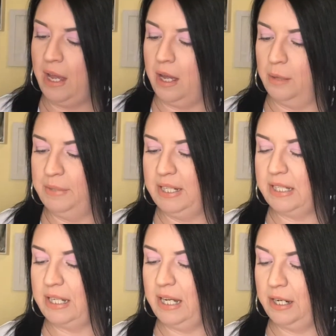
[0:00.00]
Um, it is
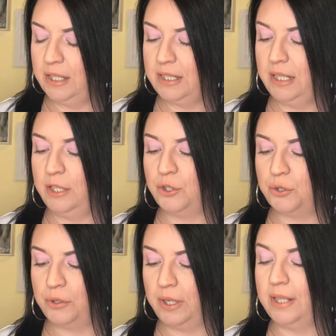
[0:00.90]
a keratin and
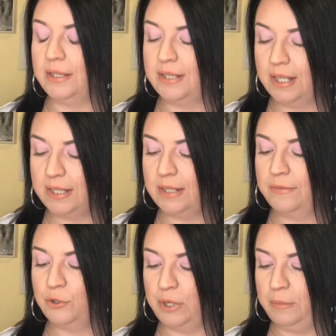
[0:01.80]
tr
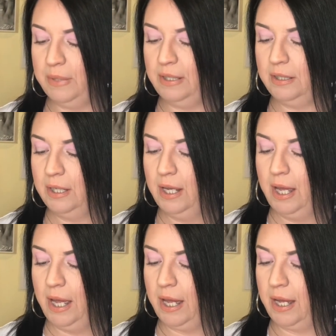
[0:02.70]
intensive treatment.
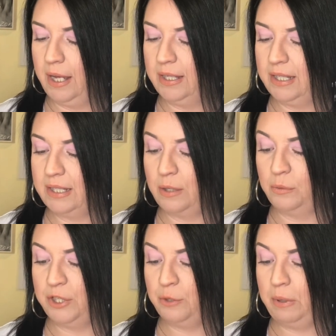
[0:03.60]
Uh, it says
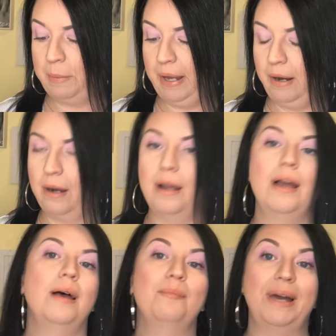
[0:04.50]
enrich and repair.
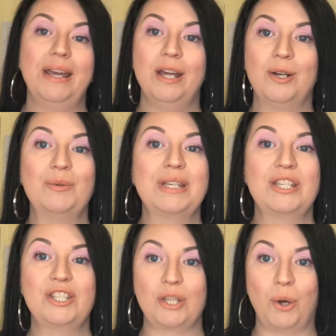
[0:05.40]
My hair was
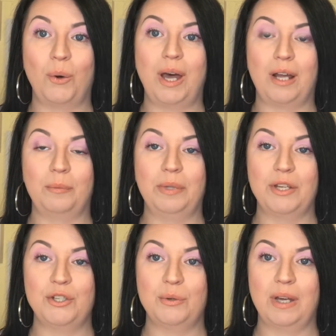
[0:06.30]
so out of
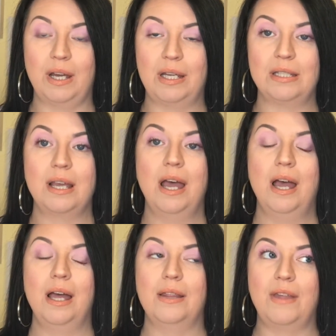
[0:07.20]
place, you guys,
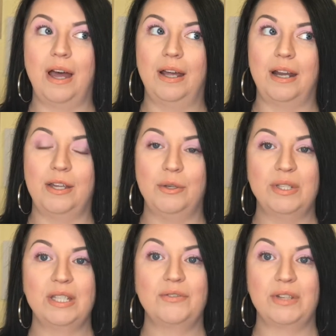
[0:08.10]
that I
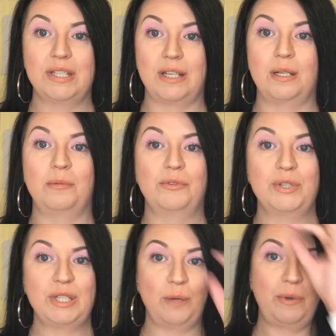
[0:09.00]
used this for the second time.
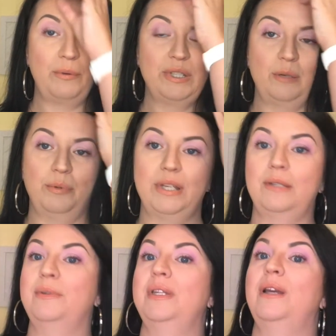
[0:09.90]
First time I wasn't impressed.
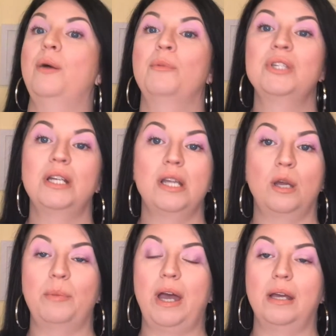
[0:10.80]
I was like almost gonna take
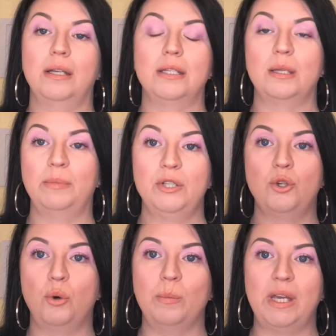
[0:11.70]
it back, and then something
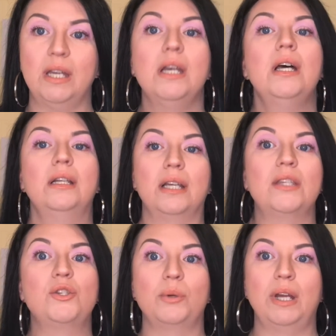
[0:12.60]
told me, let's do it